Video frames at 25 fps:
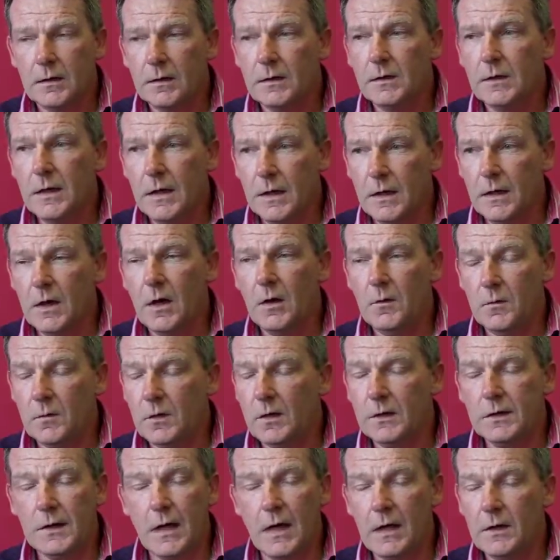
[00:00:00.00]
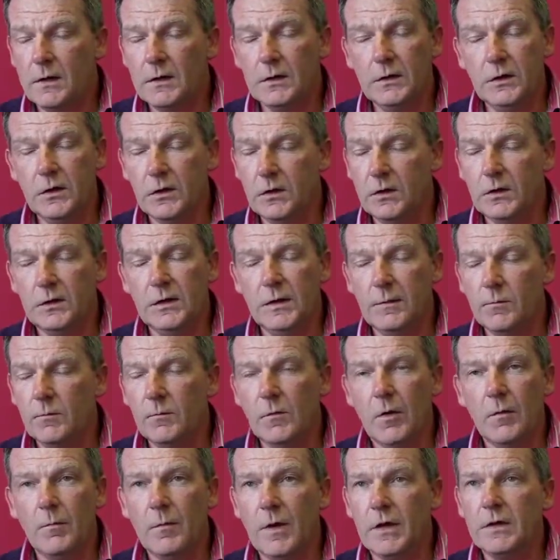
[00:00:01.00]
near home because I just
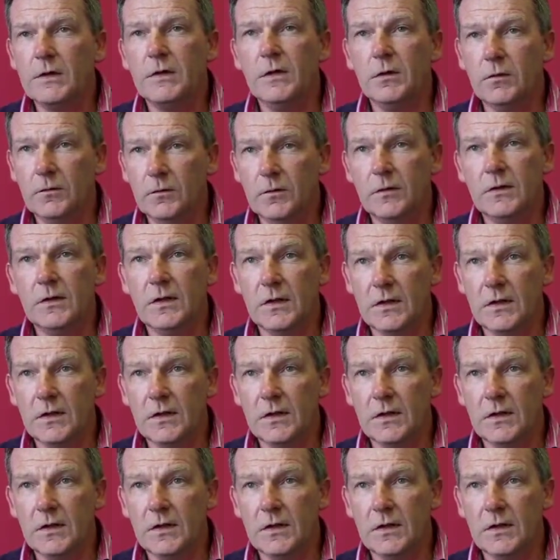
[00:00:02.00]
didn't want my children